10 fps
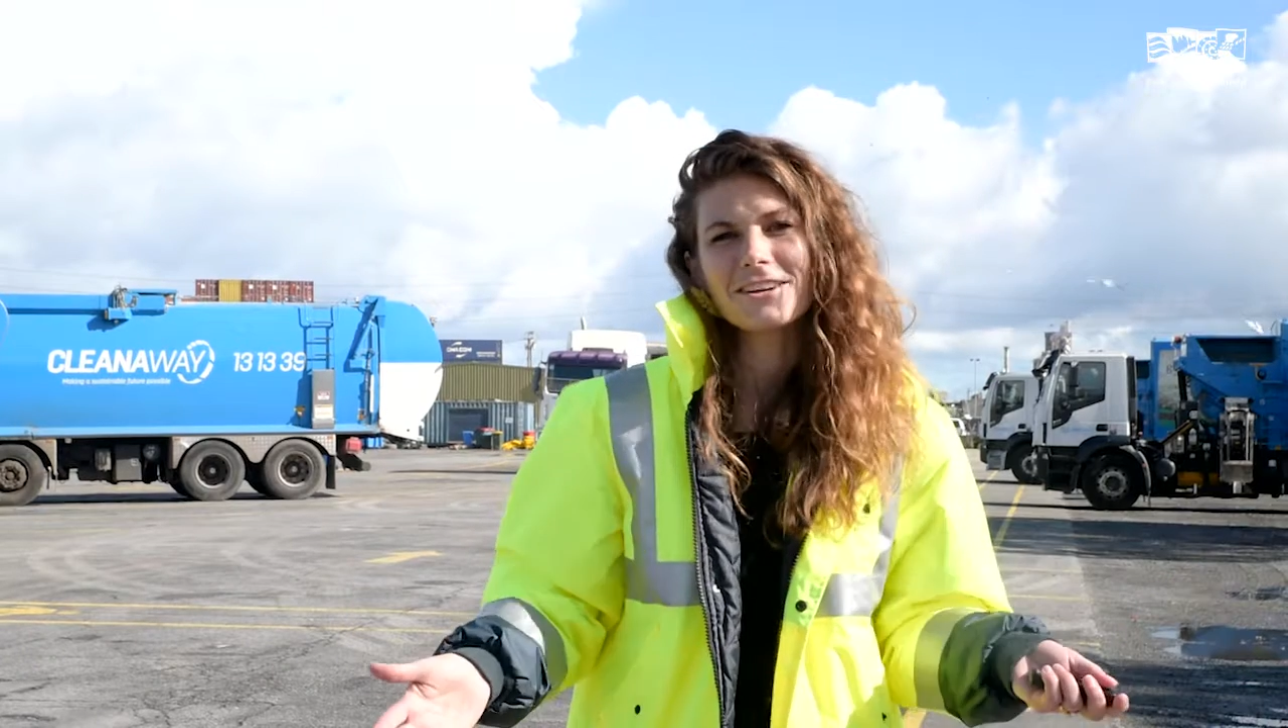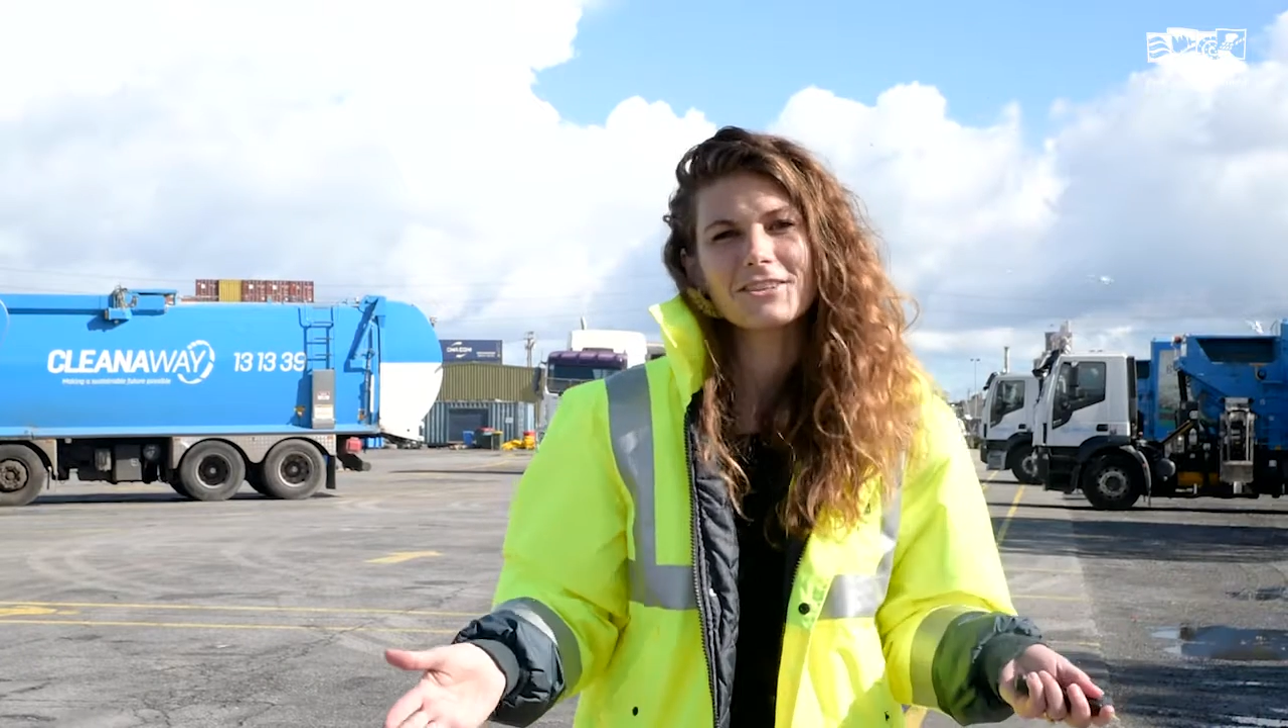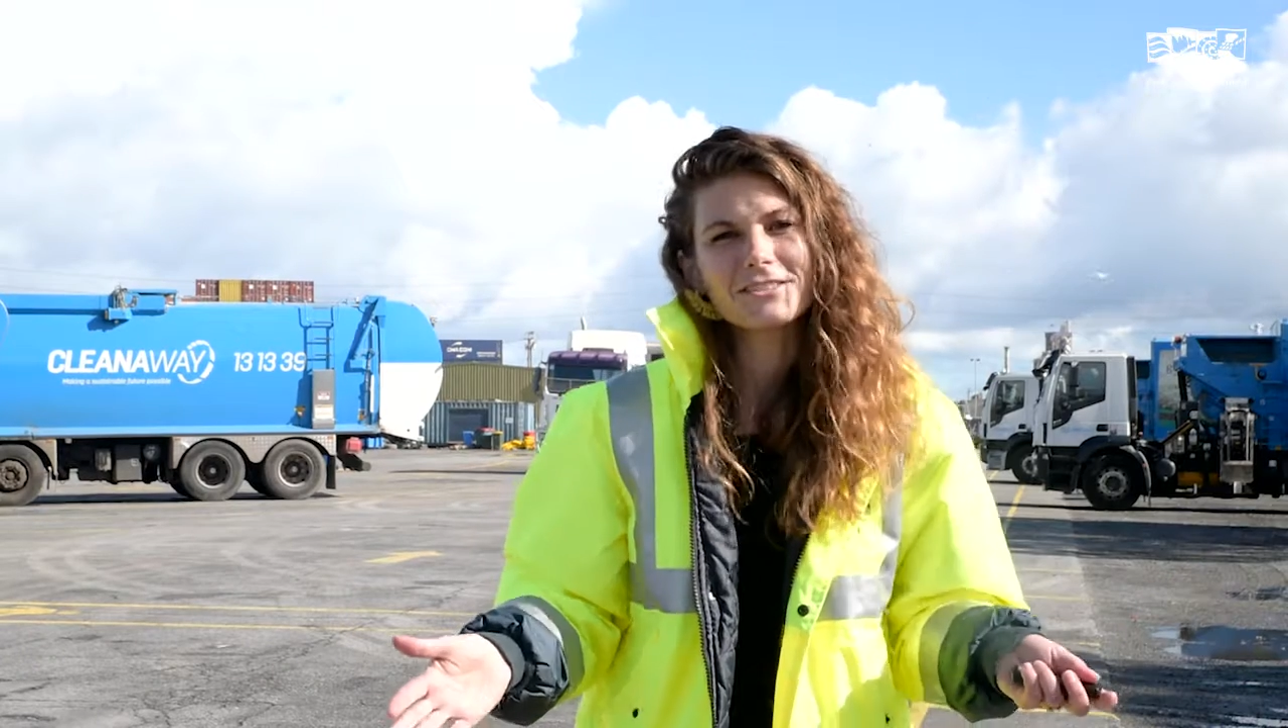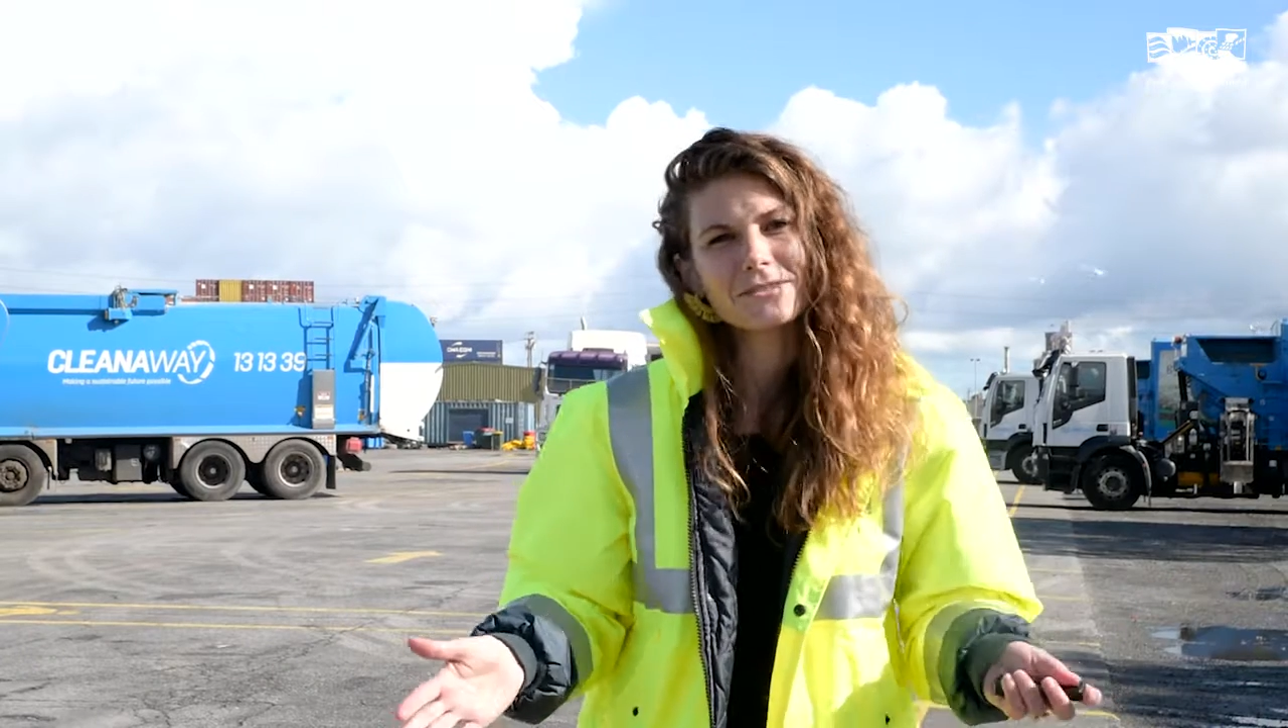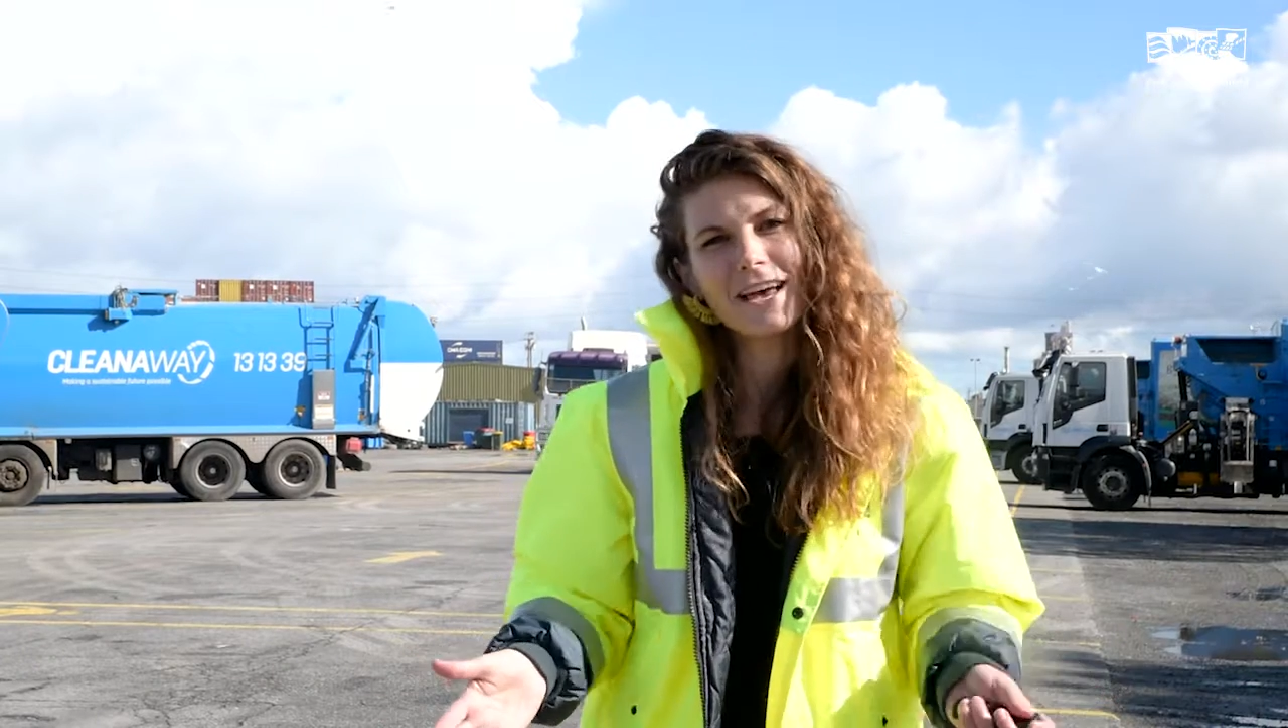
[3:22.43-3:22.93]

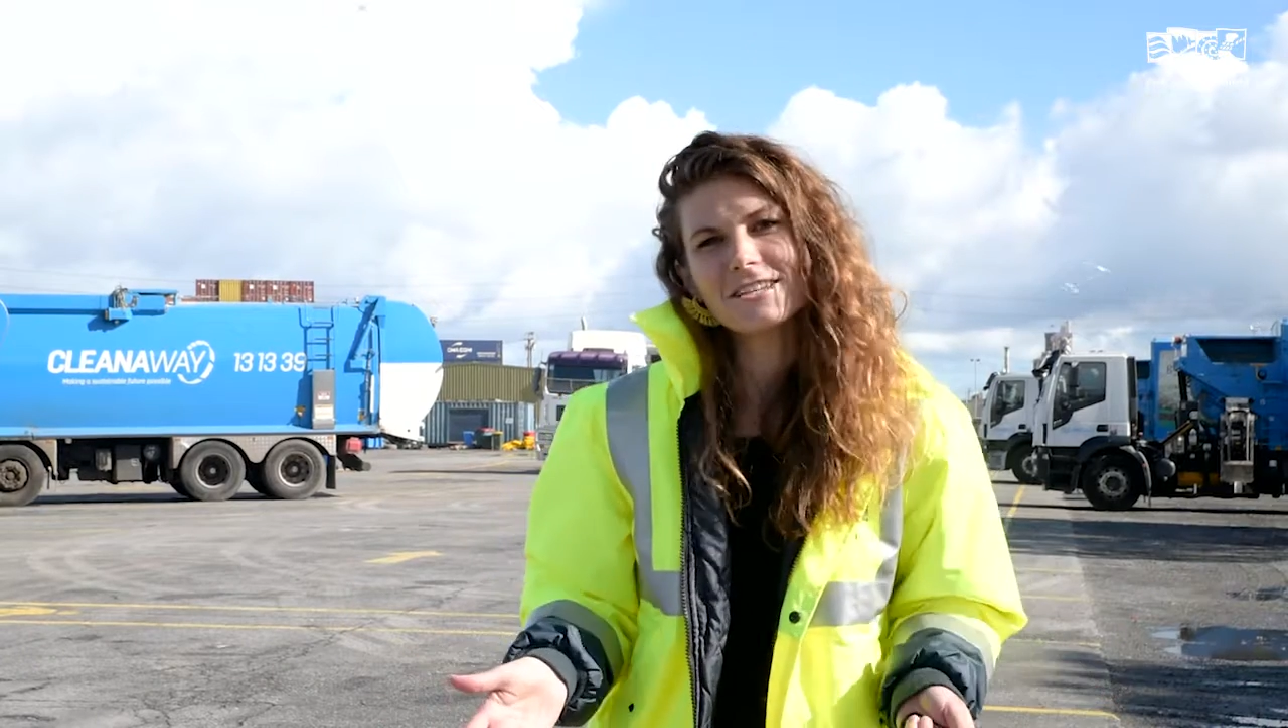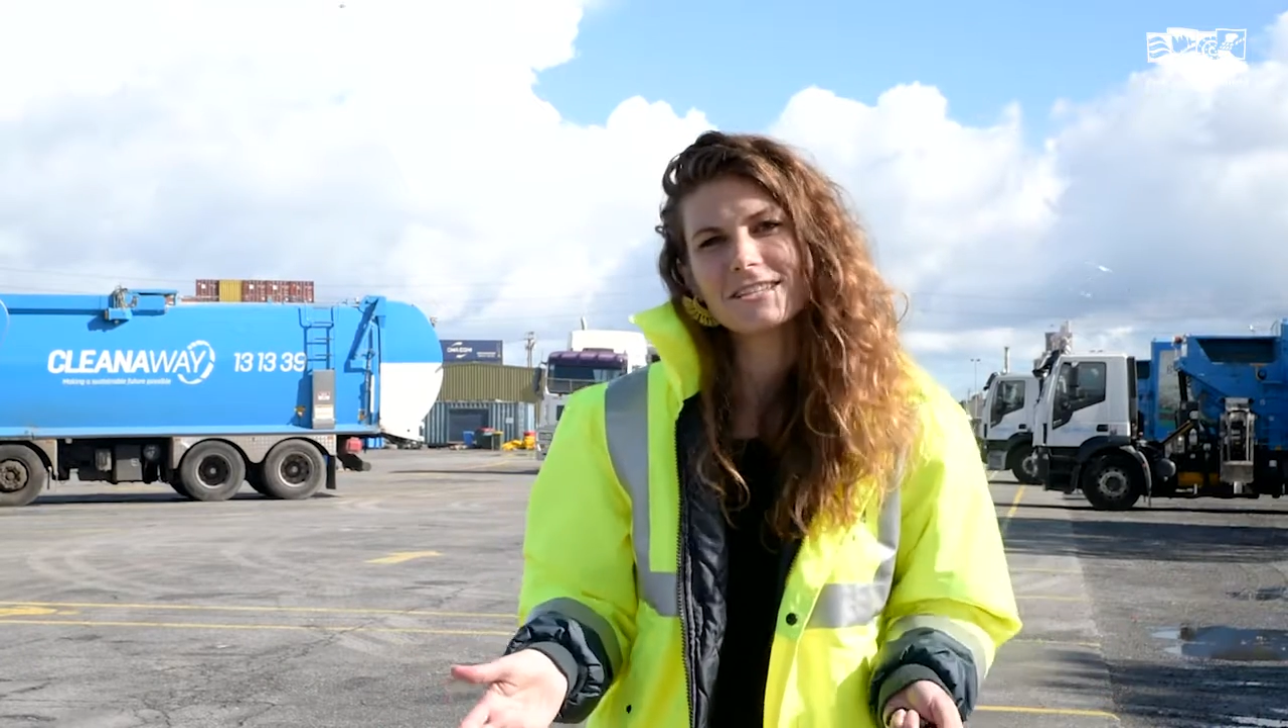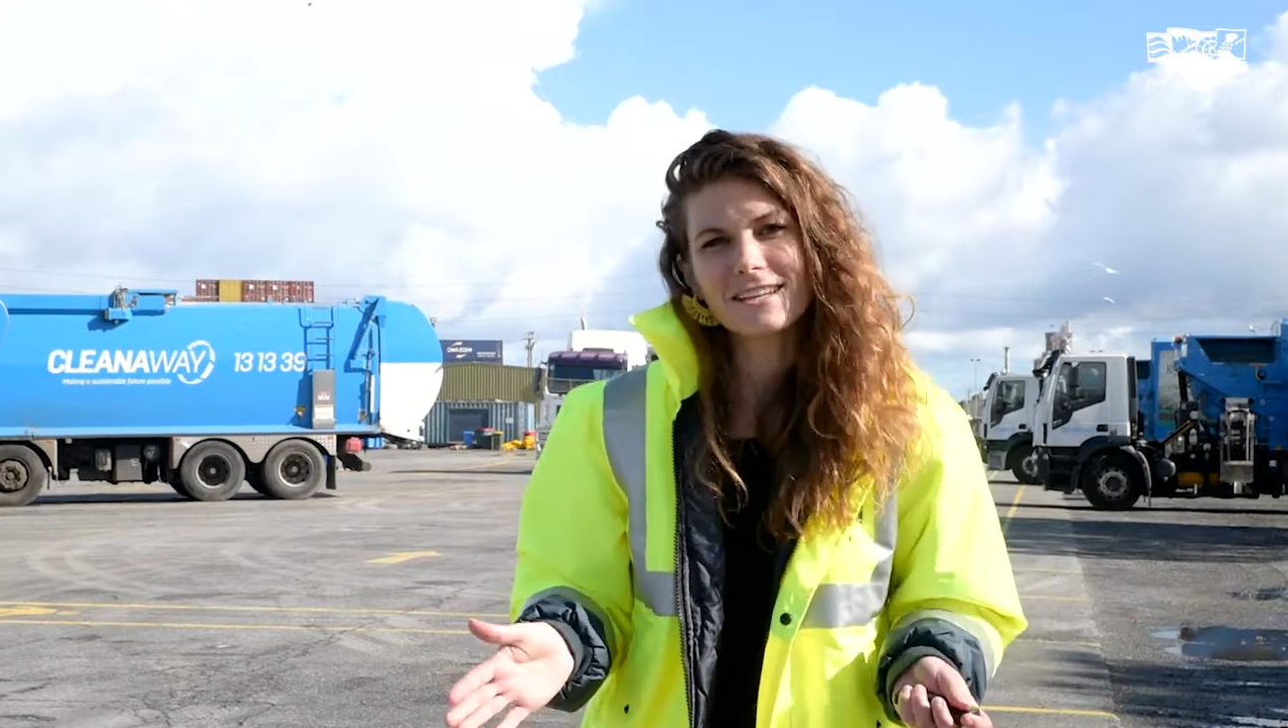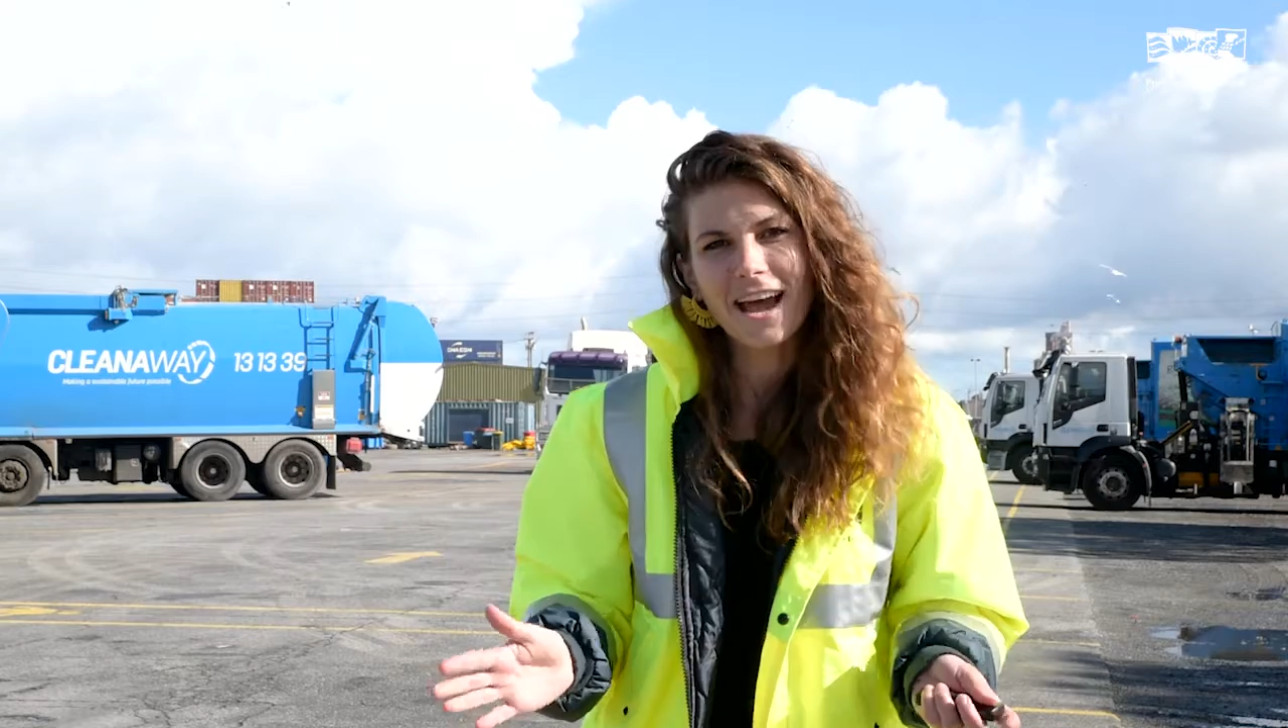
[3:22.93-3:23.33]
consultations